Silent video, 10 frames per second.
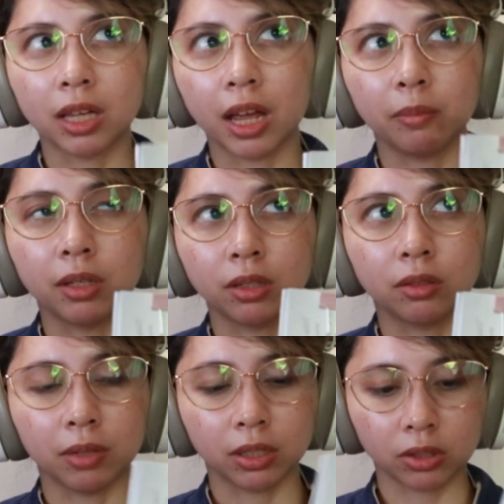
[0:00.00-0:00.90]
this
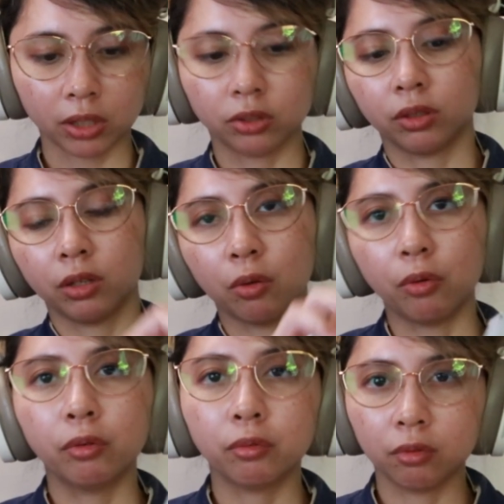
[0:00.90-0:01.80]
week to actually go
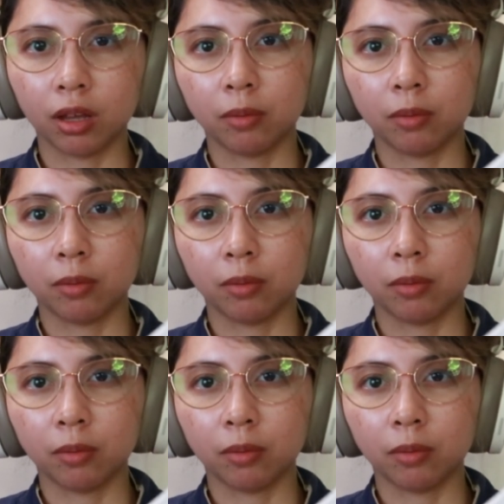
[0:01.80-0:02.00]
through them